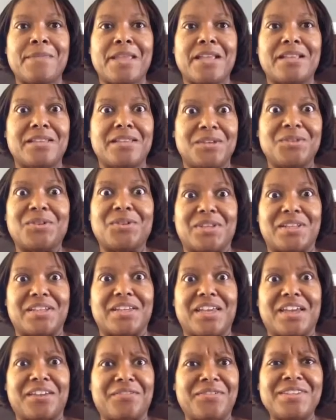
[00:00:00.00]

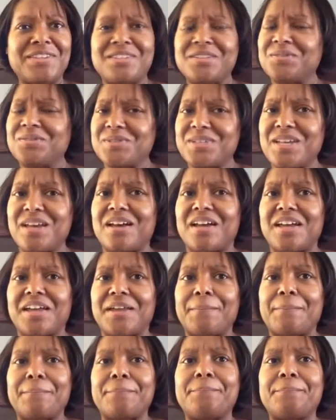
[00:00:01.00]
literally every single
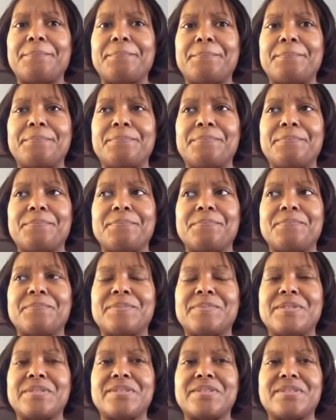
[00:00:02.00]
time,
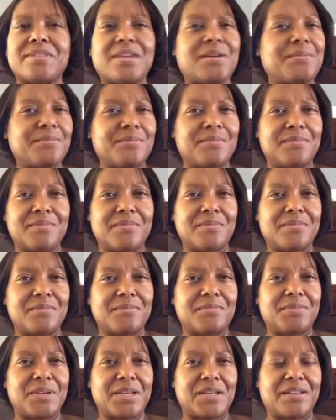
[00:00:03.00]
some
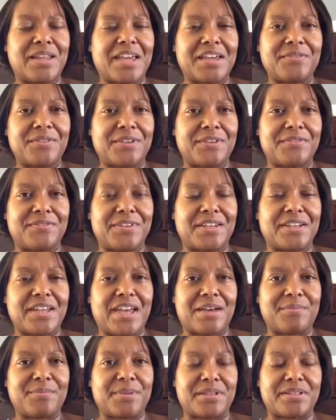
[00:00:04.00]
big life event
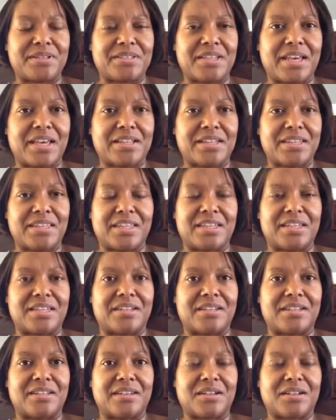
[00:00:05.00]
happened that
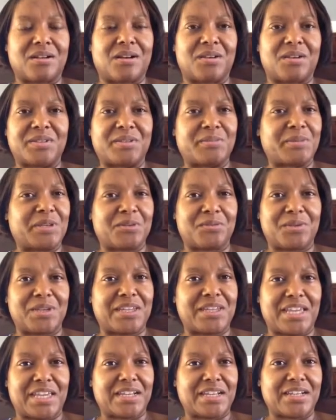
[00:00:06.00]
then caused me to
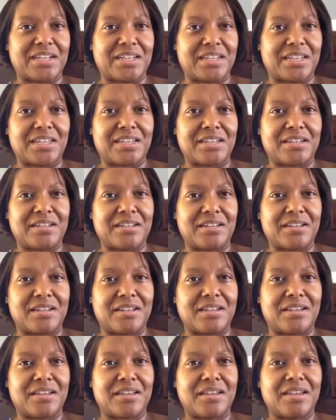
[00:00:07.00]
regain it again.
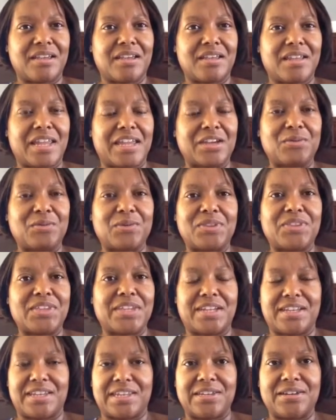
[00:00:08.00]
Like
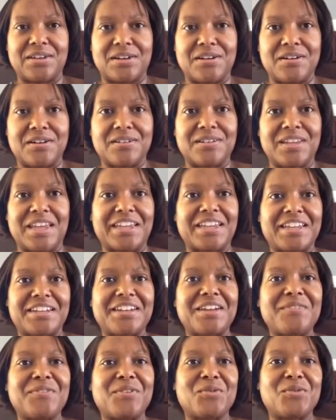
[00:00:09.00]
within a year. Like it
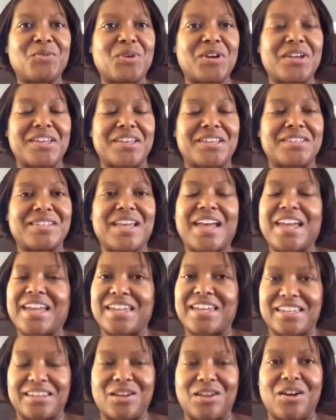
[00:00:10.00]
never was, I
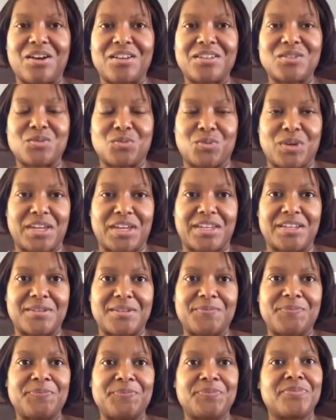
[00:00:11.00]
lost weight,
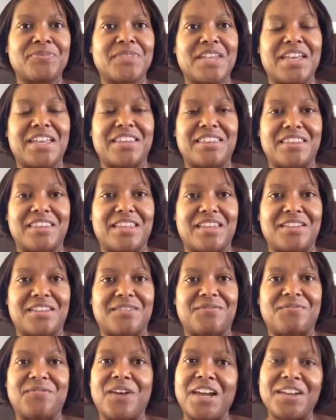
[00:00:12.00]
and
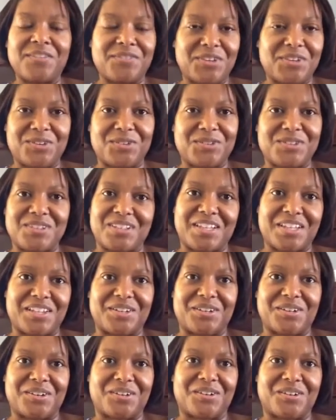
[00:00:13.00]
then 5 years
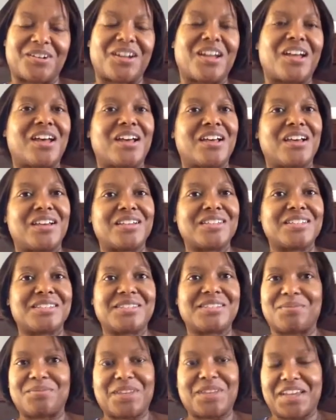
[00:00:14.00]
later,
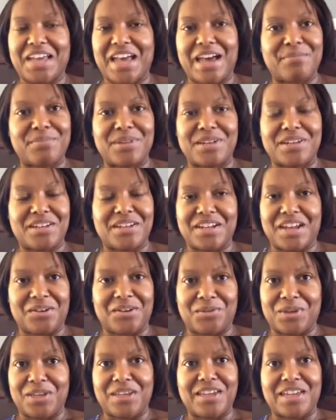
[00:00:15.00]
something happened and I
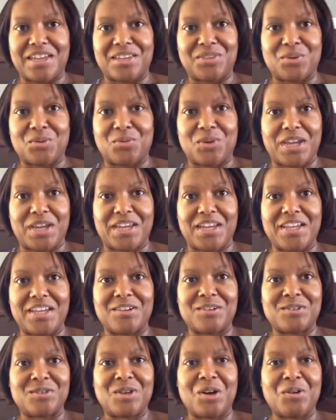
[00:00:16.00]
regained the weight.
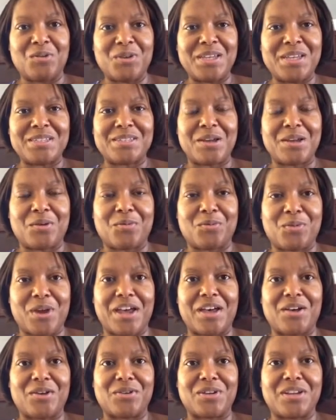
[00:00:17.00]
It was always
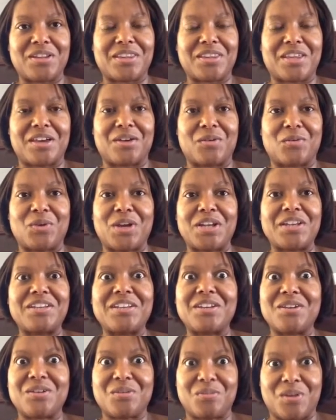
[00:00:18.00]
around the 1
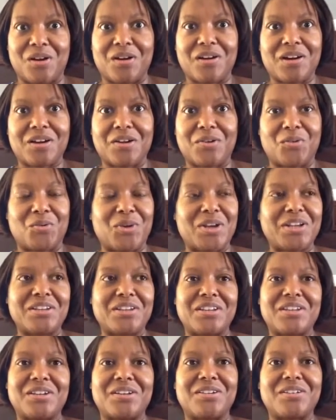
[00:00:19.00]
year mark, or 1
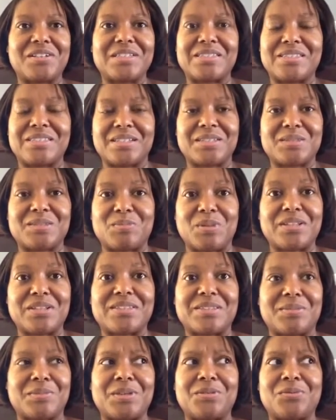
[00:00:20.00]
year and 6
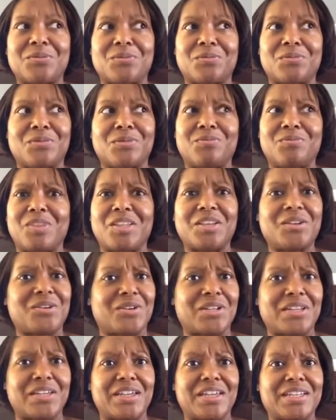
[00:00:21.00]
months. I mean,
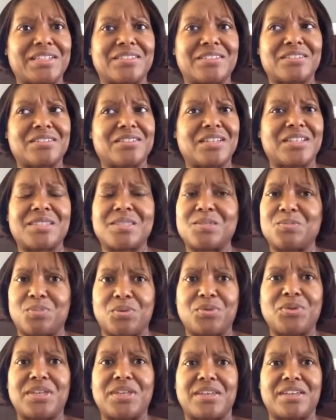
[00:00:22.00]
literally, it's
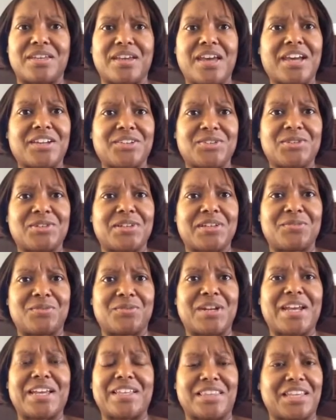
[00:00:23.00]
spooky actually
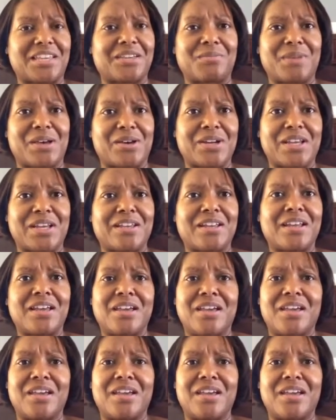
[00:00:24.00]
when I think about it.